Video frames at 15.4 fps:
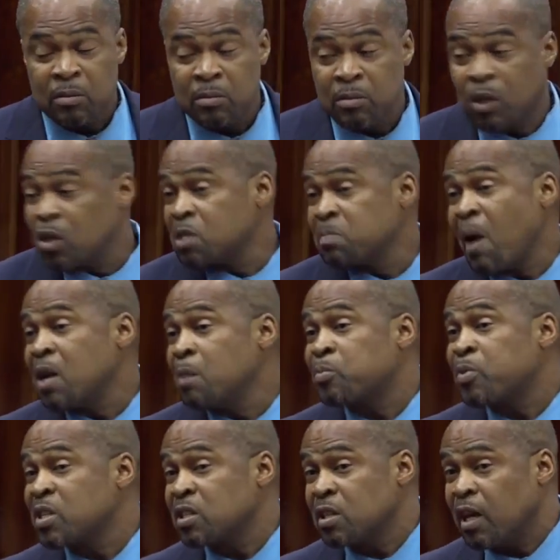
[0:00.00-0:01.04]
Because, Madam
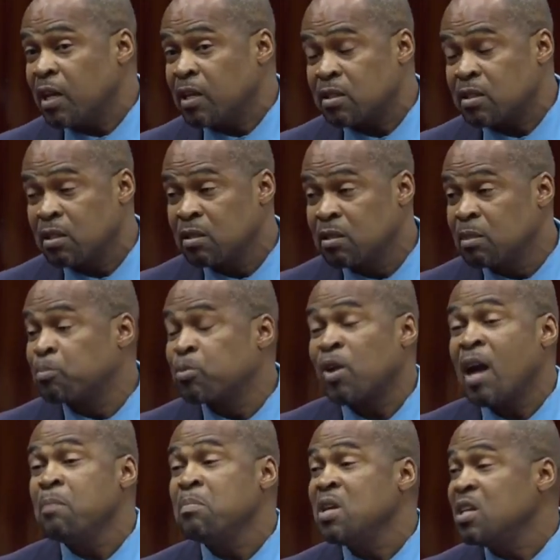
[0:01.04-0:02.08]
President, the
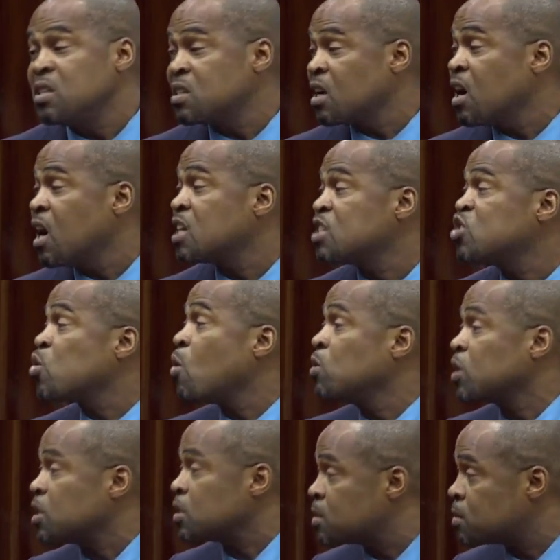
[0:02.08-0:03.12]
Prime Minister has
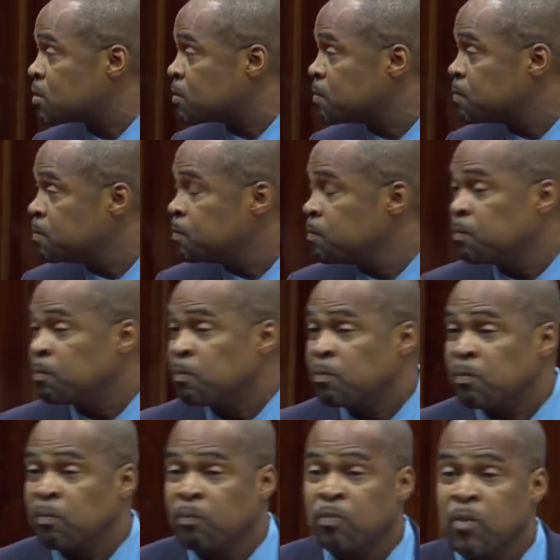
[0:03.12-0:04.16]
shown us
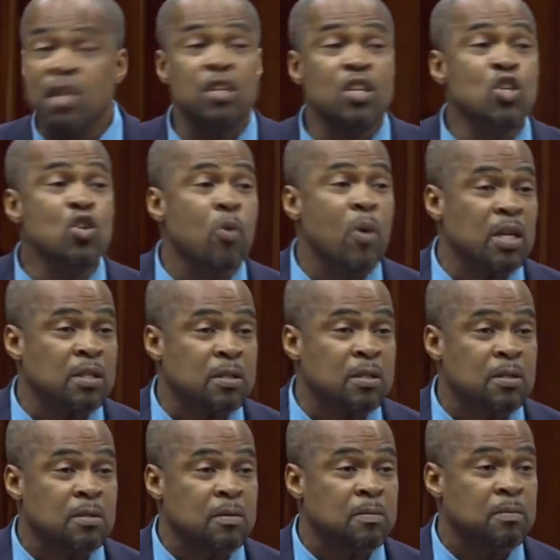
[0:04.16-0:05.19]
in the
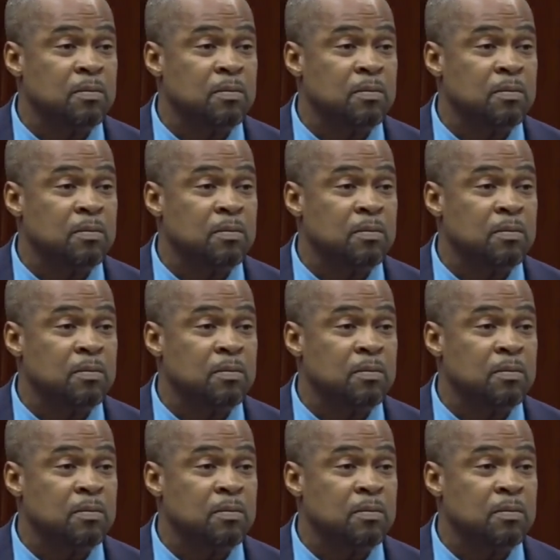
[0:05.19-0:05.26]
US